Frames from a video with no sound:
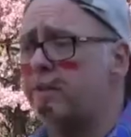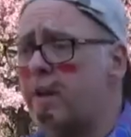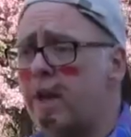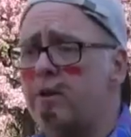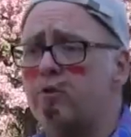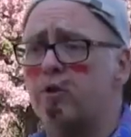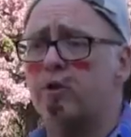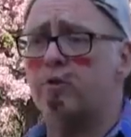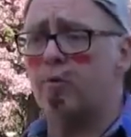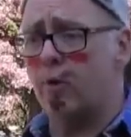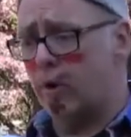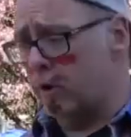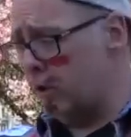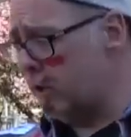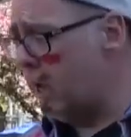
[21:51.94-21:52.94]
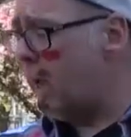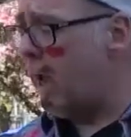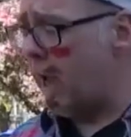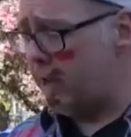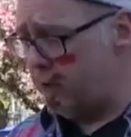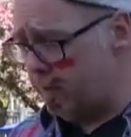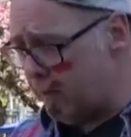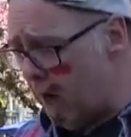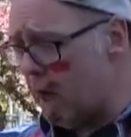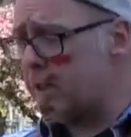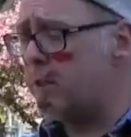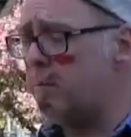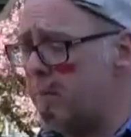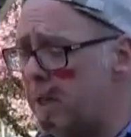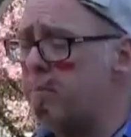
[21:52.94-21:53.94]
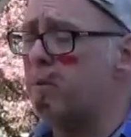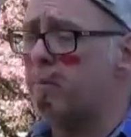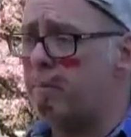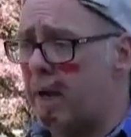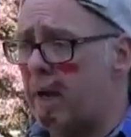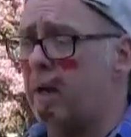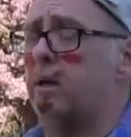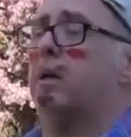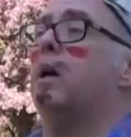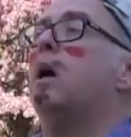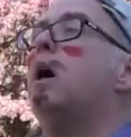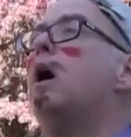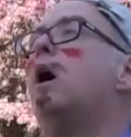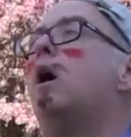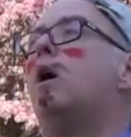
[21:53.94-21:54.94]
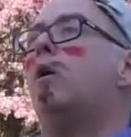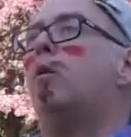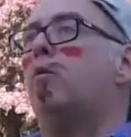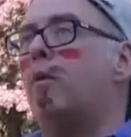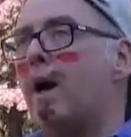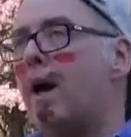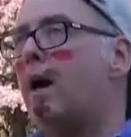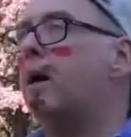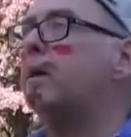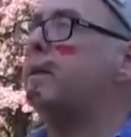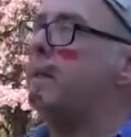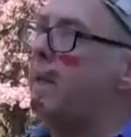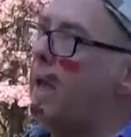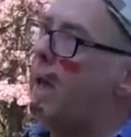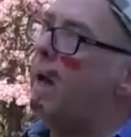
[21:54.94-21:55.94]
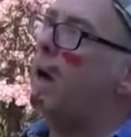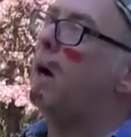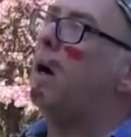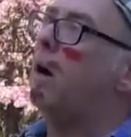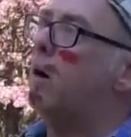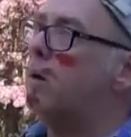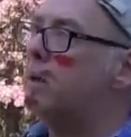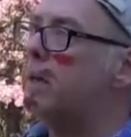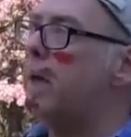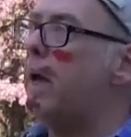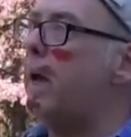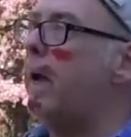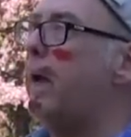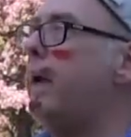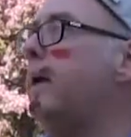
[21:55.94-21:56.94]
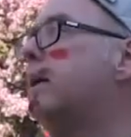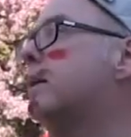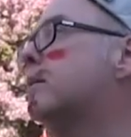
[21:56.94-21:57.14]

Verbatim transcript: a dangerous world and you've got to be prepared. Well, yeah, okay.